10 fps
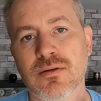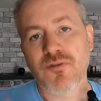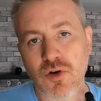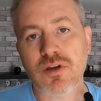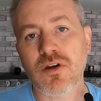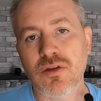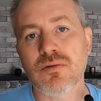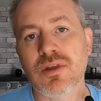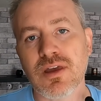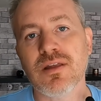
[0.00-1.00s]
Focus on the
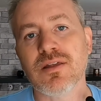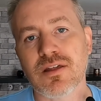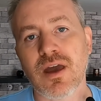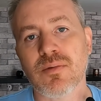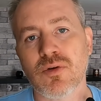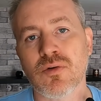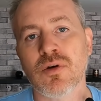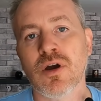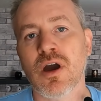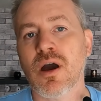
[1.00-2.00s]
routine in step 2,
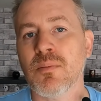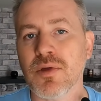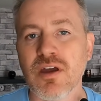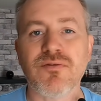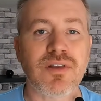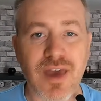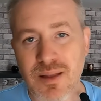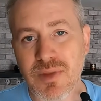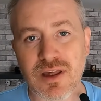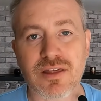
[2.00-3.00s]
and play it for
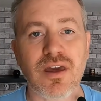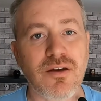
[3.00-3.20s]
10 minutes